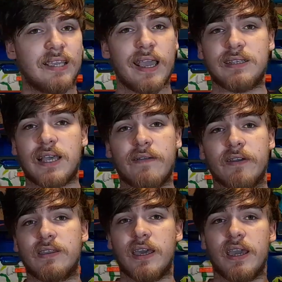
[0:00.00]
takes
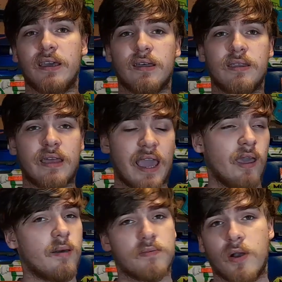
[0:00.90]
everything the
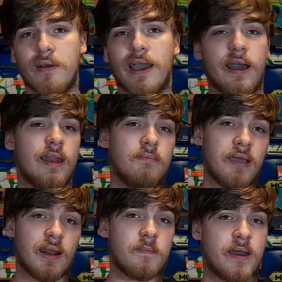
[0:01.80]
Aeon Pro had and
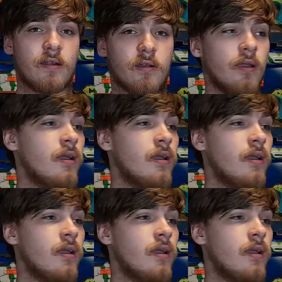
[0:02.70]
made it better.